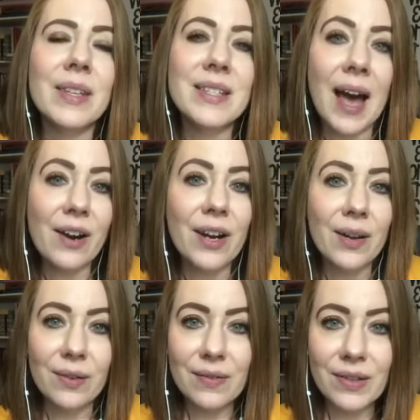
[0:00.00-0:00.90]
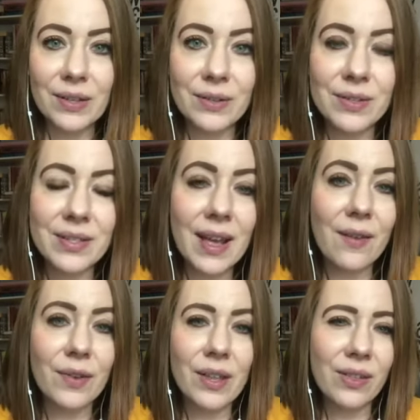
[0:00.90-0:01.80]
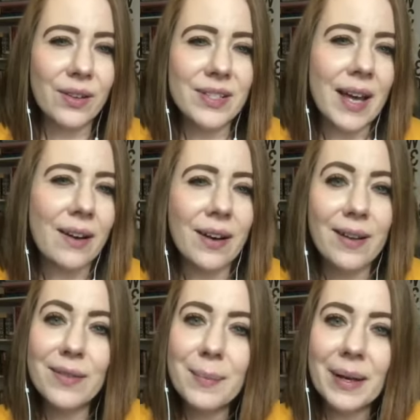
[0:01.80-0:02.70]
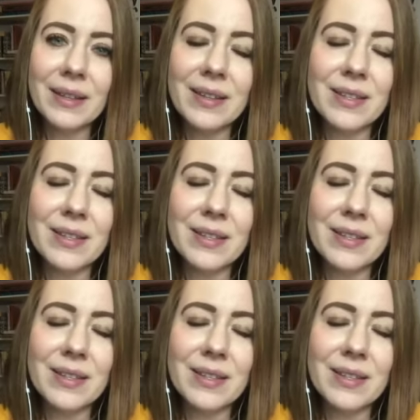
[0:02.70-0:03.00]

Saturday reviews every third Saturday of the month.